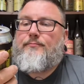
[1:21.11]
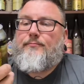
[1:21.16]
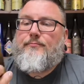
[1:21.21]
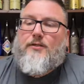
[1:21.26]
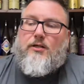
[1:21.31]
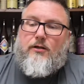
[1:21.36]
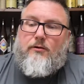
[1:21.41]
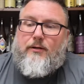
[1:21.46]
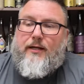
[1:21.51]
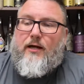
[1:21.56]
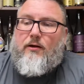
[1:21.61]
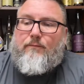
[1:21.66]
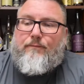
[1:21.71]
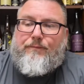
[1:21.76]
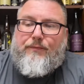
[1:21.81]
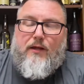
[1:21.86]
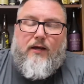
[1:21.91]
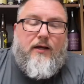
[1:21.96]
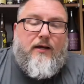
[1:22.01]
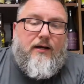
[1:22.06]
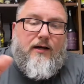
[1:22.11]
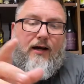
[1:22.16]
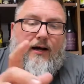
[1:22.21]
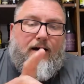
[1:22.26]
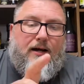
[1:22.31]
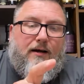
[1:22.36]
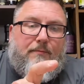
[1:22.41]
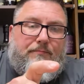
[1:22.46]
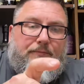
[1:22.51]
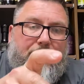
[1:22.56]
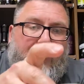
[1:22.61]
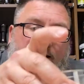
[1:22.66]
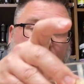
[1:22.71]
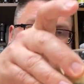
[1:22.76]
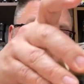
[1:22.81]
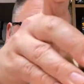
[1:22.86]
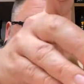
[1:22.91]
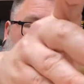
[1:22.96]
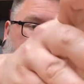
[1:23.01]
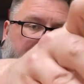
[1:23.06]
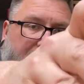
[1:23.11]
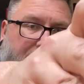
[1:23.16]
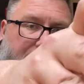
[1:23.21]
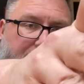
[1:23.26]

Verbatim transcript: So here we go. Um, yeah, I mean,